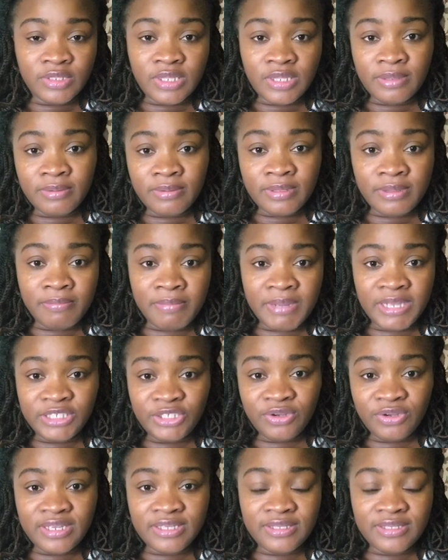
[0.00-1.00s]
the
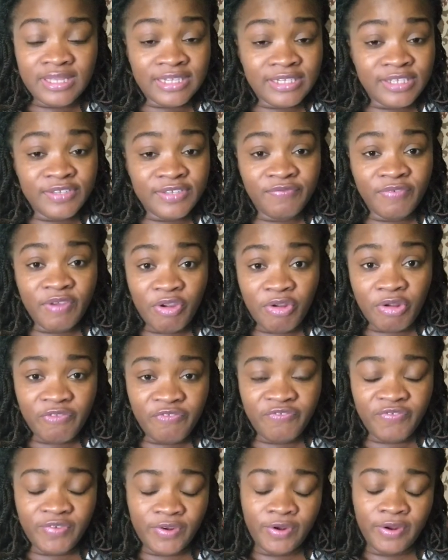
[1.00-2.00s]
mattress that is very
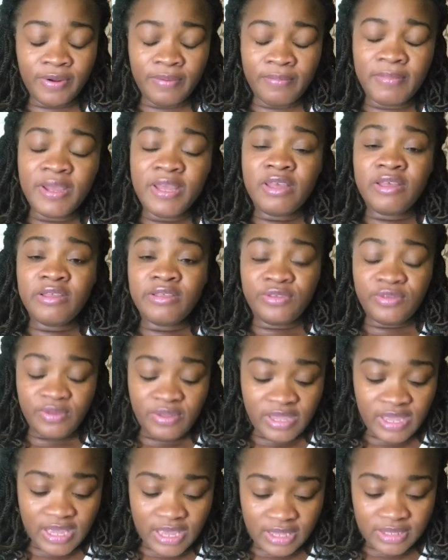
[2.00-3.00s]
firm. So
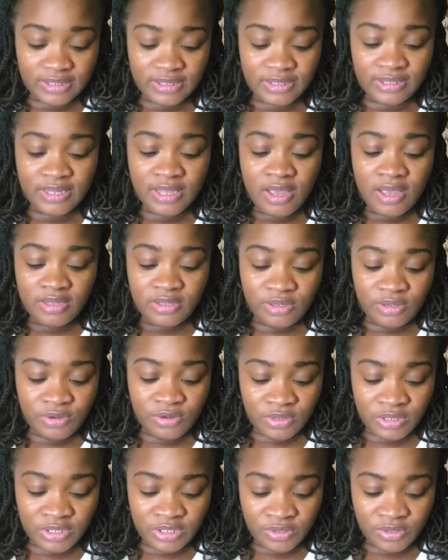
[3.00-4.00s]
yes,
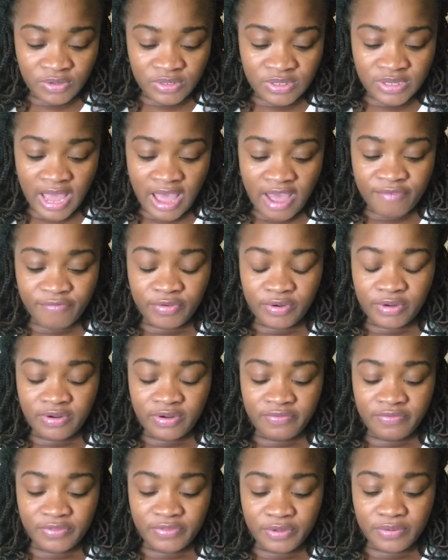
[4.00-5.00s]
it's good to have one
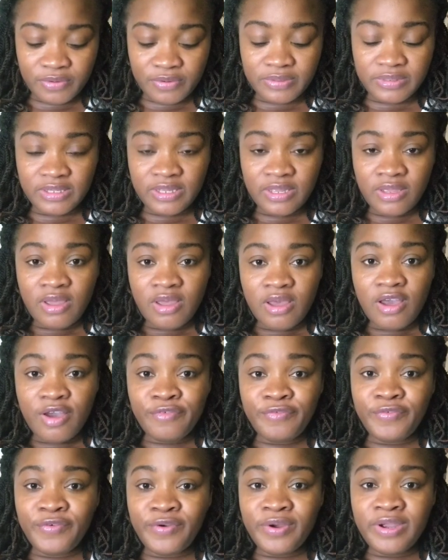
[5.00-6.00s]
of those.
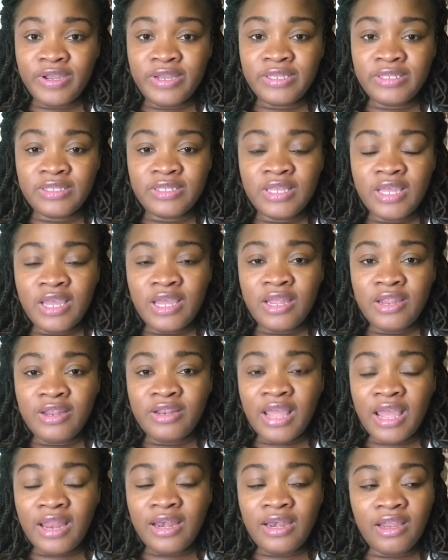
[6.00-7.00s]
Of course,
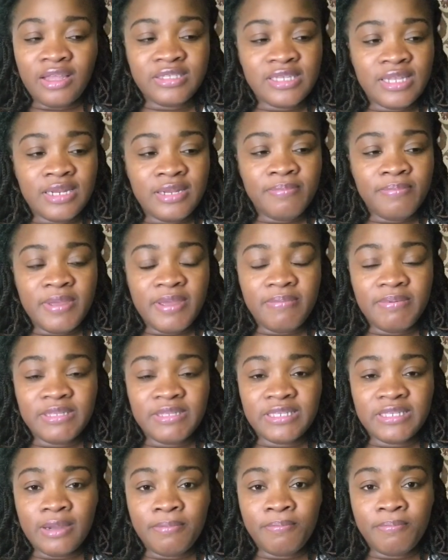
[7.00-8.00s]
a lot of the
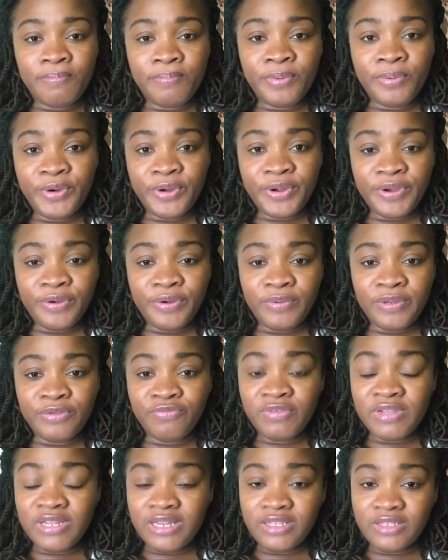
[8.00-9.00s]
babies are born
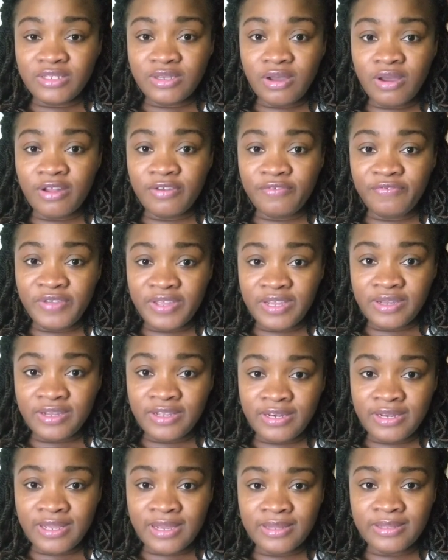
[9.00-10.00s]
with really tall
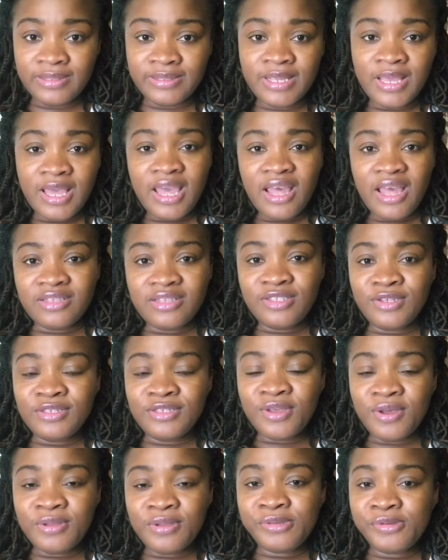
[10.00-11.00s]
fingernails, and so
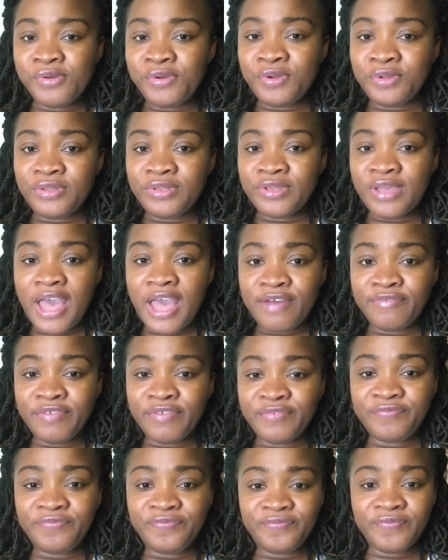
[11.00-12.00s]
it's also good to have
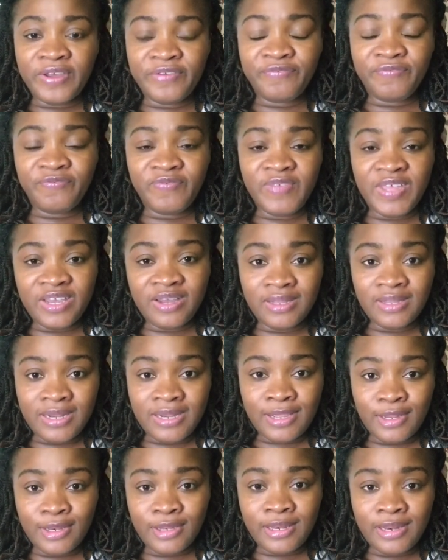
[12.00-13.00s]
a
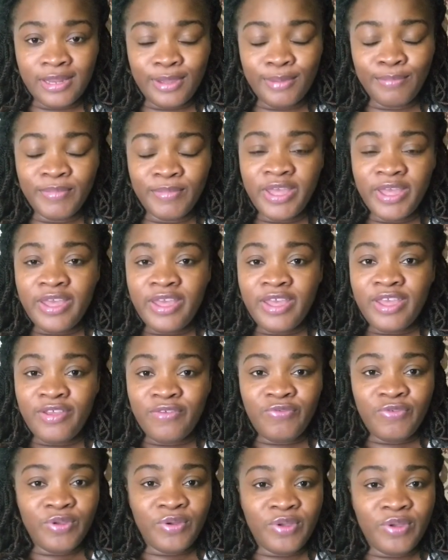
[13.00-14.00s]
fingernail clip.
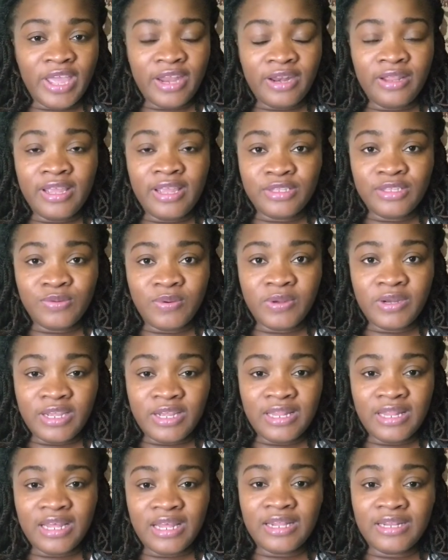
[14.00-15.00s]
If you can get one
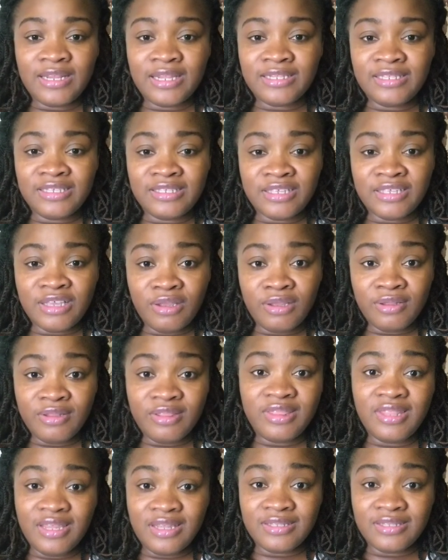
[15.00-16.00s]
of that is a
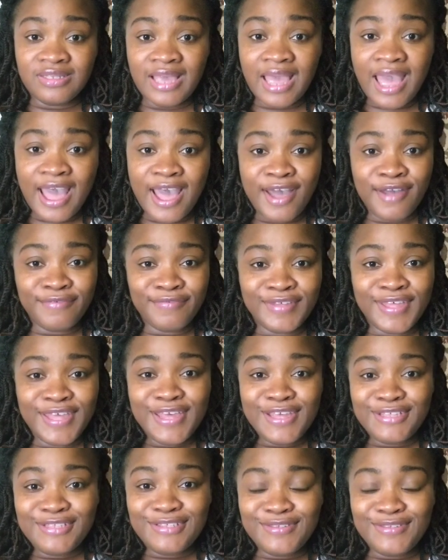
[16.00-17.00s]
good thing to have.
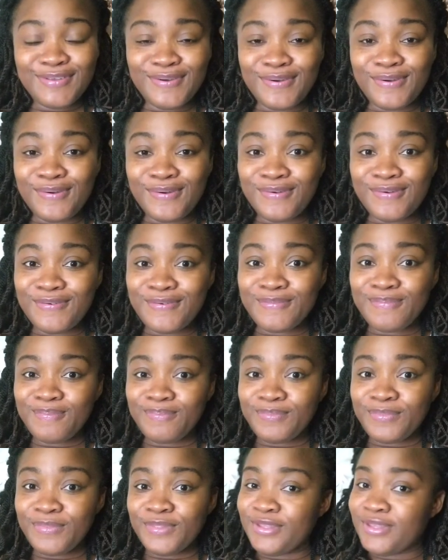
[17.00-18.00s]
So
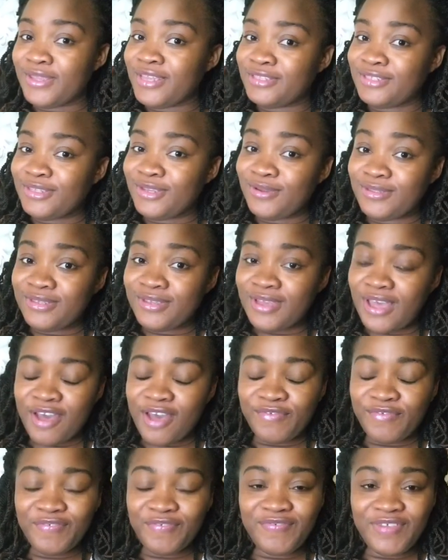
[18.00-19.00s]
it's good to
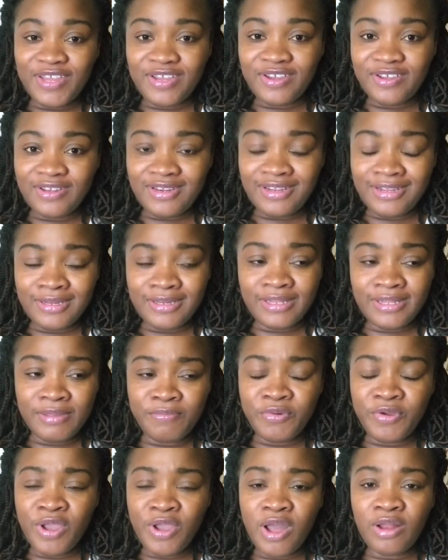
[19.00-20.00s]
have a fingernail
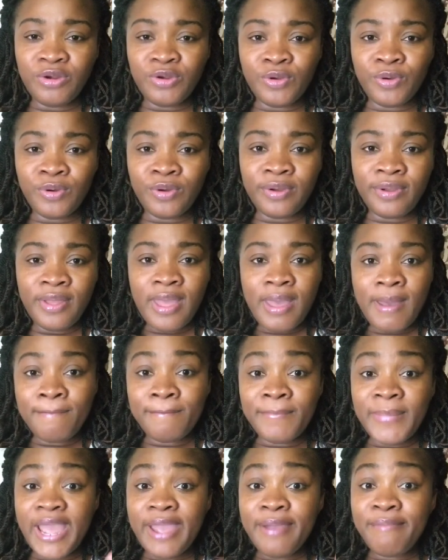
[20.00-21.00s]
clip. We all know
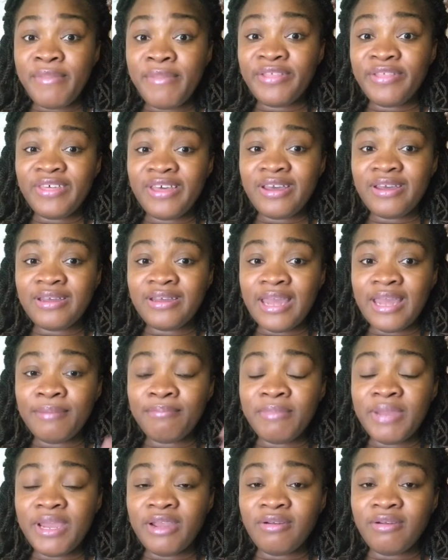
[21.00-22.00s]
my mother
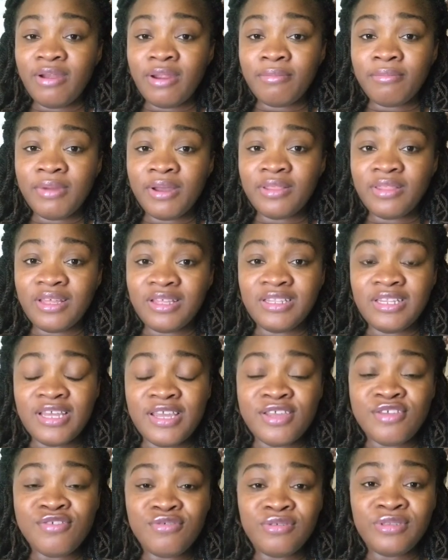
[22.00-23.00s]
and my grandmother,
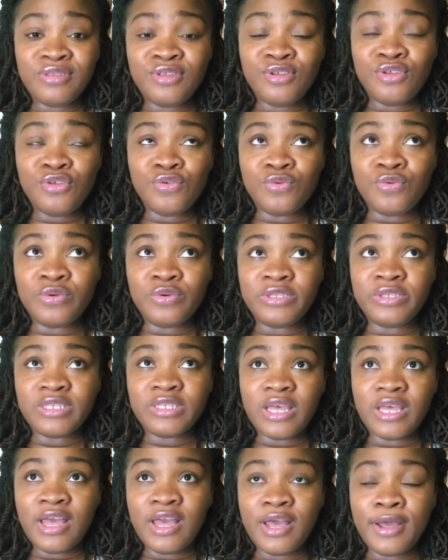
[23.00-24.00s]
they used to
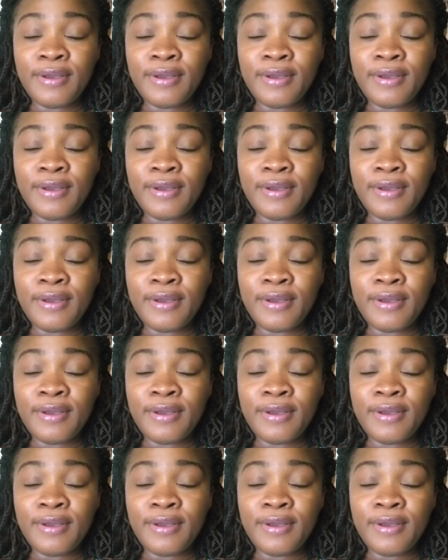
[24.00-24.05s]
use